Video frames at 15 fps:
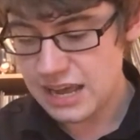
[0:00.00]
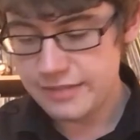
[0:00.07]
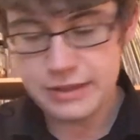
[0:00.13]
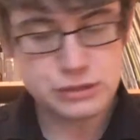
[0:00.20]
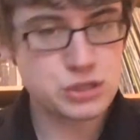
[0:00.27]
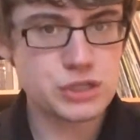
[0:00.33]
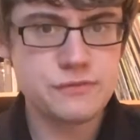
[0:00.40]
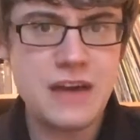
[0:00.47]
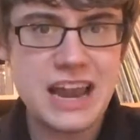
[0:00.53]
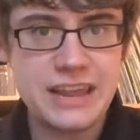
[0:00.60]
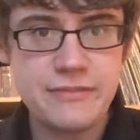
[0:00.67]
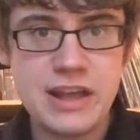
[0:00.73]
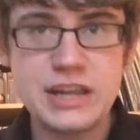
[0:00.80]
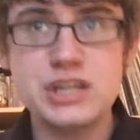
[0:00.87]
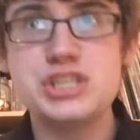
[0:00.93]
This was
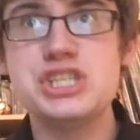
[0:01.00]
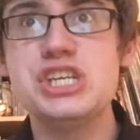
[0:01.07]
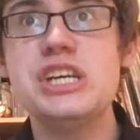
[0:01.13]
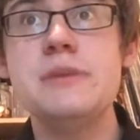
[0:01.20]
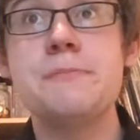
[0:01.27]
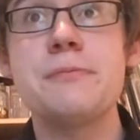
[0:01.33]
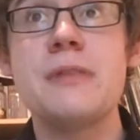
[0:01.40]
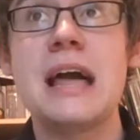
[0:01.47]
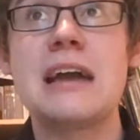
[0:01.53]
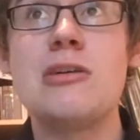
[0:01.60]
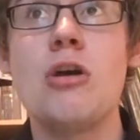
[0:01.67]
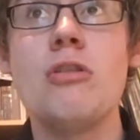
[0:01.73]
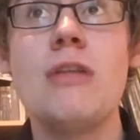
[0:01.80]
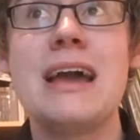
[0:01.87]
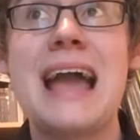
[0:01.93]
very cheap, like
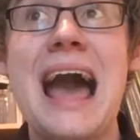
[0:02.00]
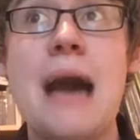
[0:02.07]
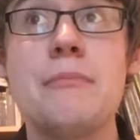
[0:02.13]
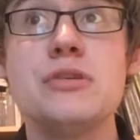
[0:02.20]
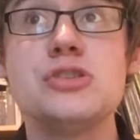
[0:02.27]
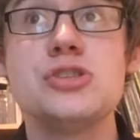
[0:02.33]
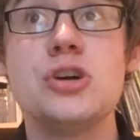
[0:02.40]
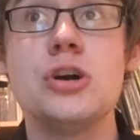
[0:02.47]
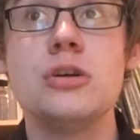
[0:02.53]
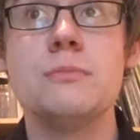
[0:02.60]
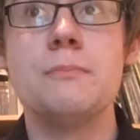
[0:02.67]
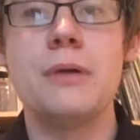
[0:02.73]
on like Amazon,